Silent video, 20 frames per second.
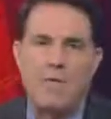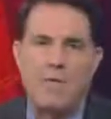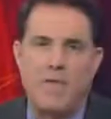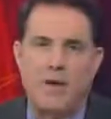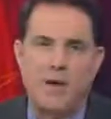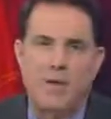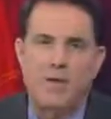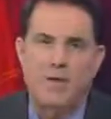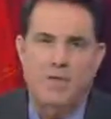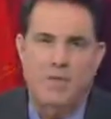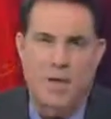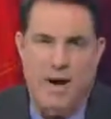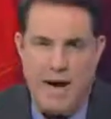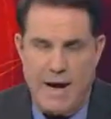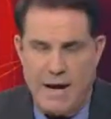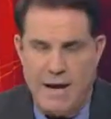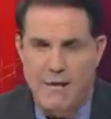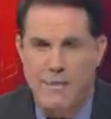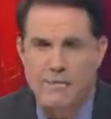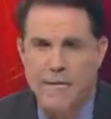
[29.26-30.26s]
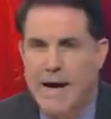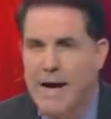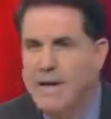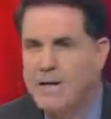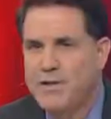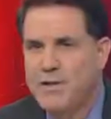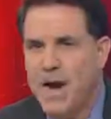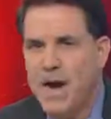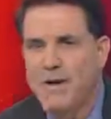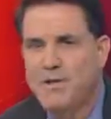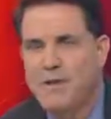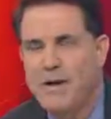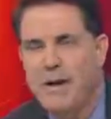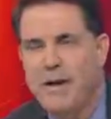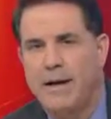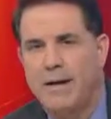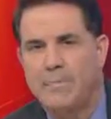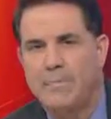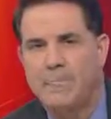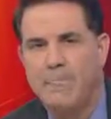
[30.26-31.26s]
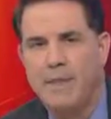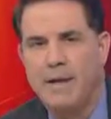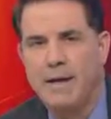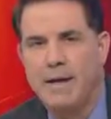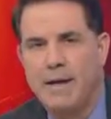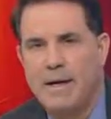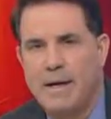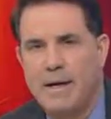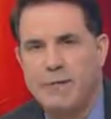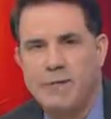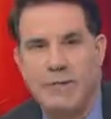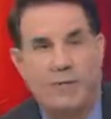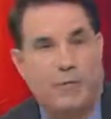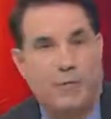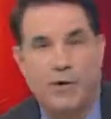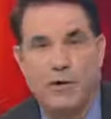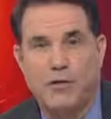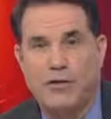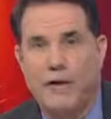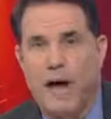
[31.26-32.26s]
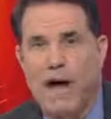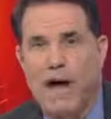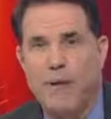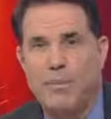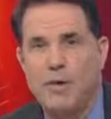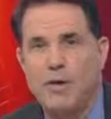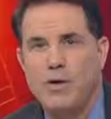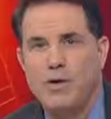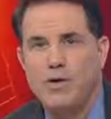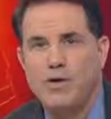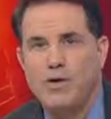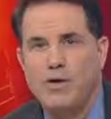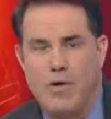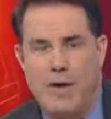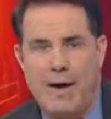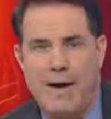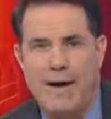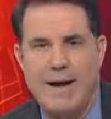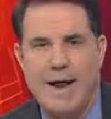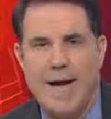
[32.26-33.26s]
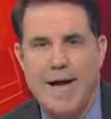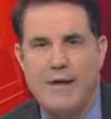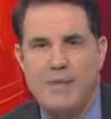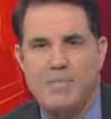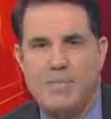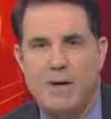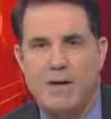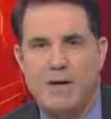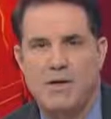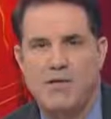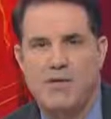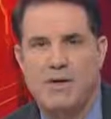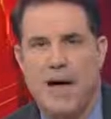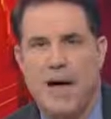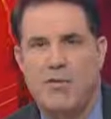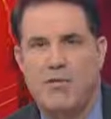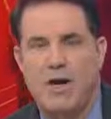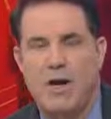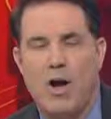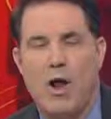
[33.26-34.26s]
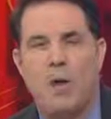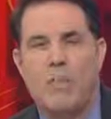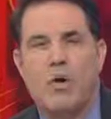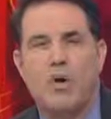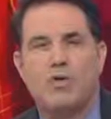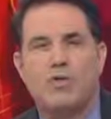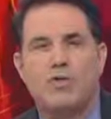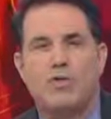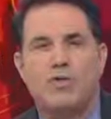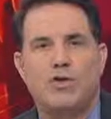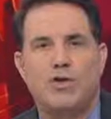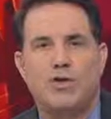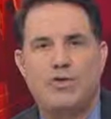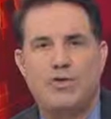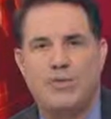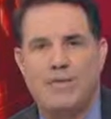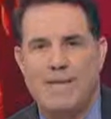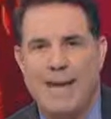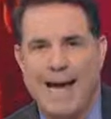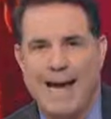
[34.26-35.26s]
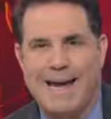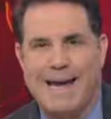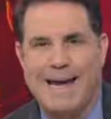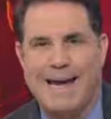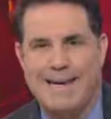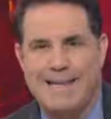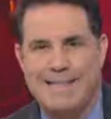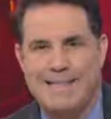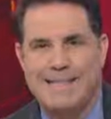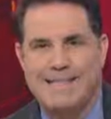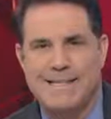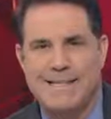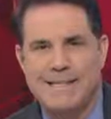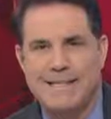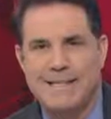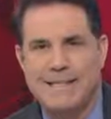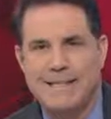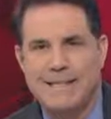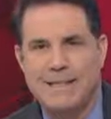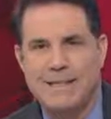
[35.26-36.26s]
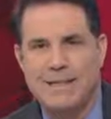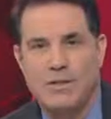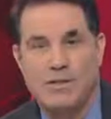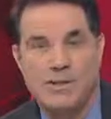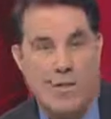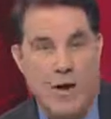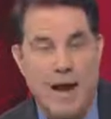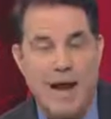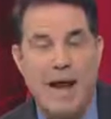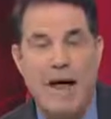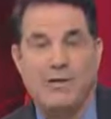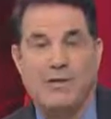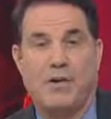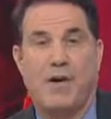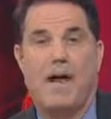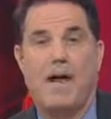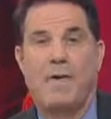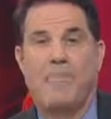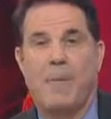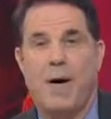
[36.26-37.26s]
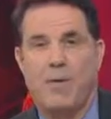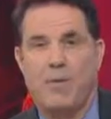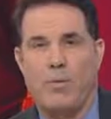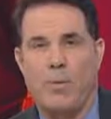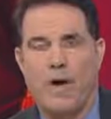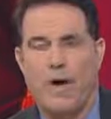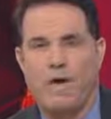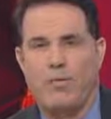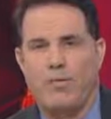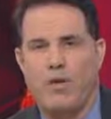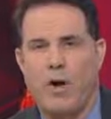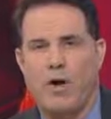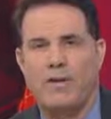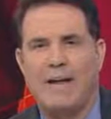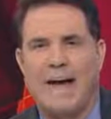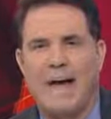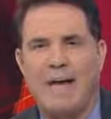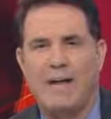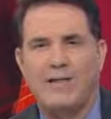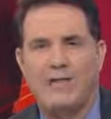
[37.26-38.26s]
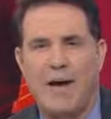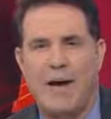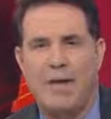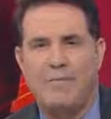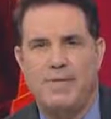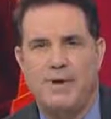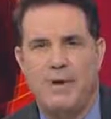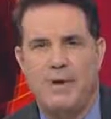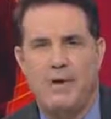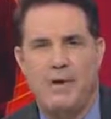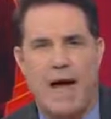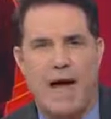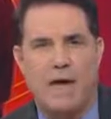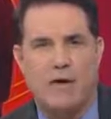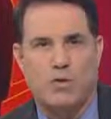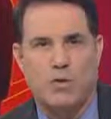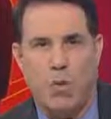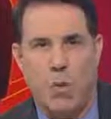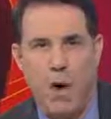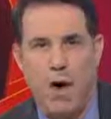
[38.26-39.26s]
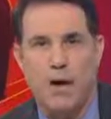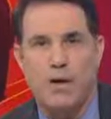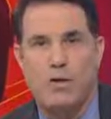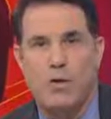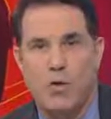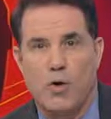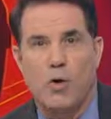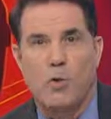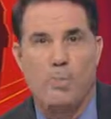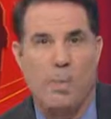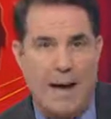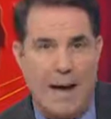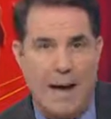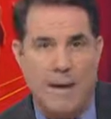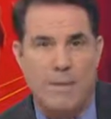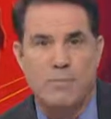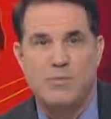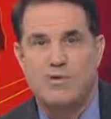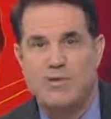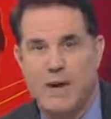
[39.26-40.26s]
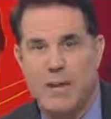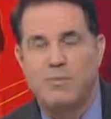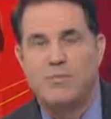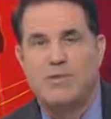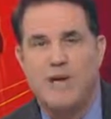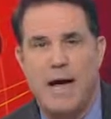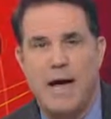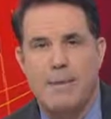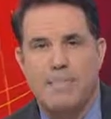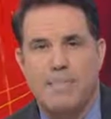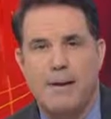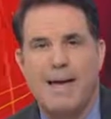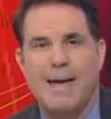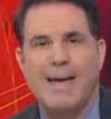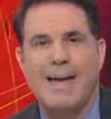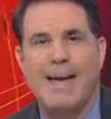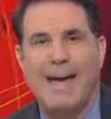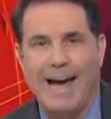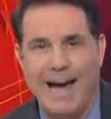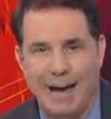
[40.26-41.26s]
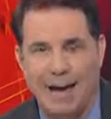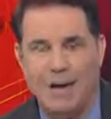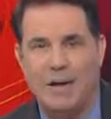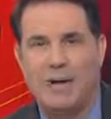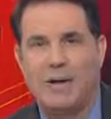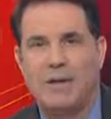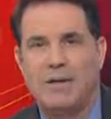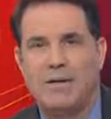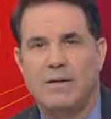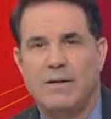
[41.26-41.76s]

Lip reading: with a new strain of HIV. It's the first time a new strain has been discovered in almost two decades. The strain has a name, by the way. It's called HIV-1 group M subtype L.